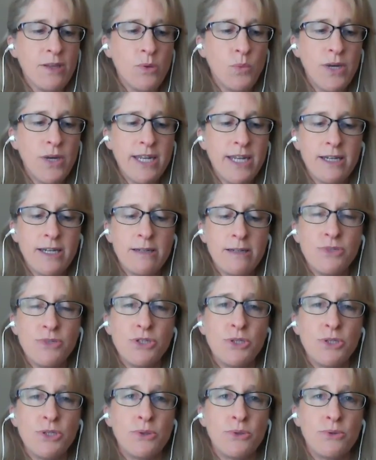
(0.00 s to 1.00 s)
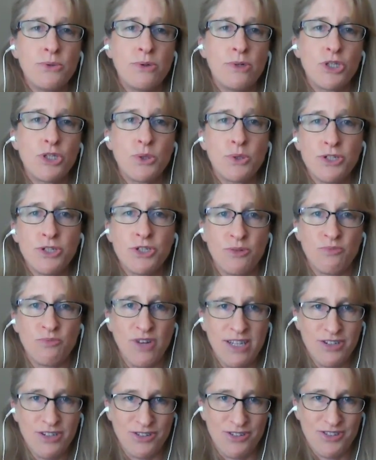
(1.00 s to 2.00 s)
When it comes to short term
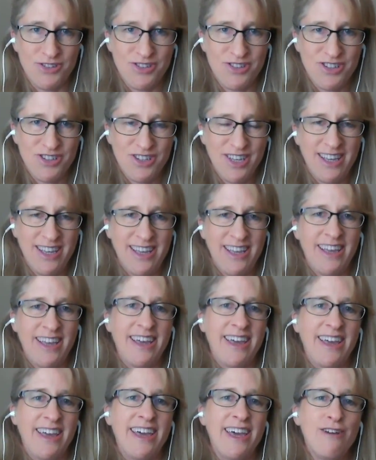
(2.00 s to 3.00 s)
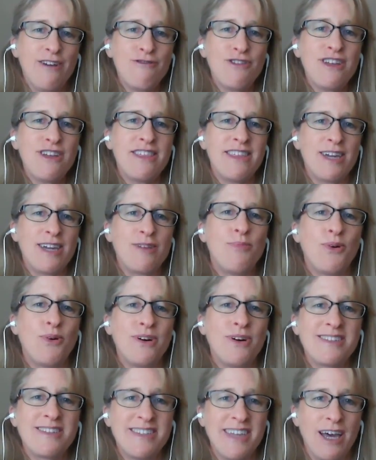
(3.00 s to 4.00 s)
rentals, everything
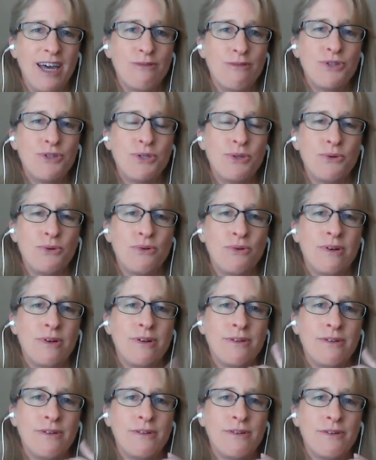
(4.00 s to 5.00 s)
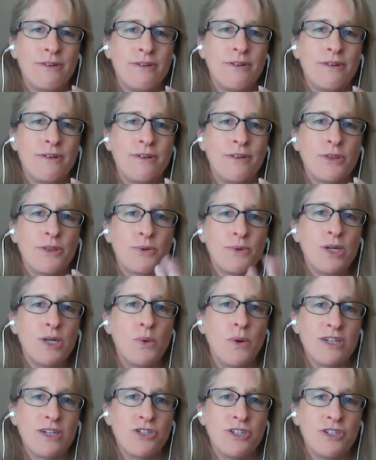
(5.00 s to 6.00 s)
boils down to three
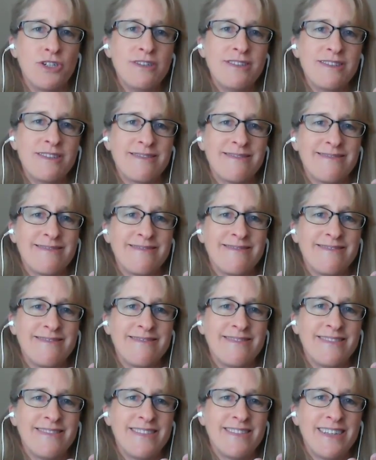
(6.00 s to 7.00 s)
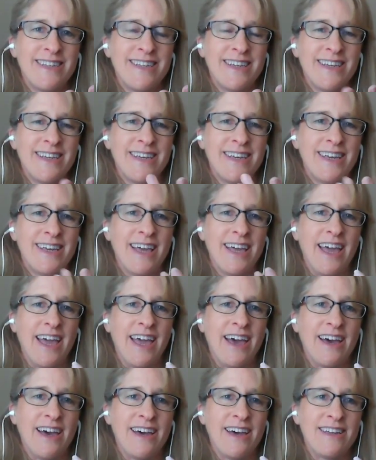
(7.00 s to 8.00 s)
questions.
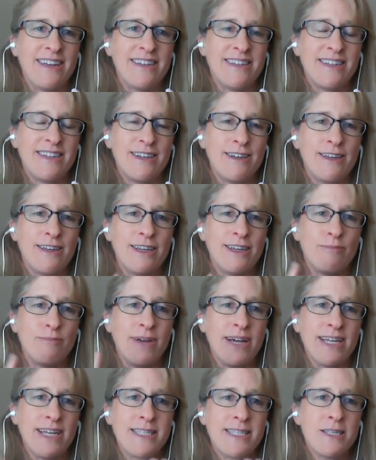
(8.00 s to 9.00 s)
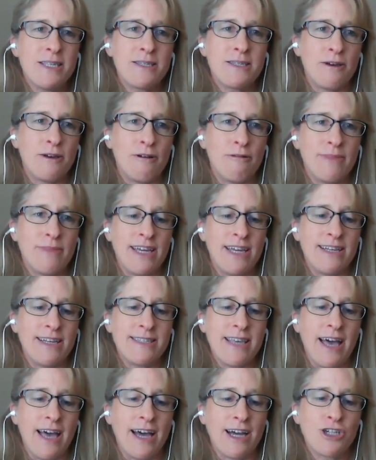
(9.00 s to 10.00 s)
And in my system, it's
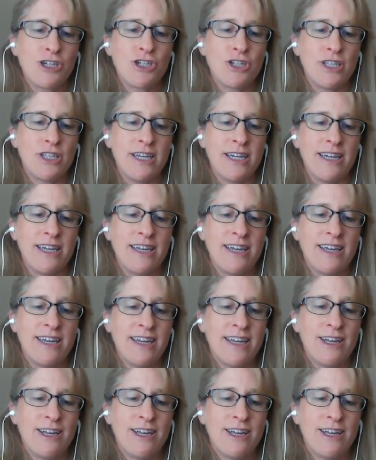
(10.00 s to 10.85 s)
actually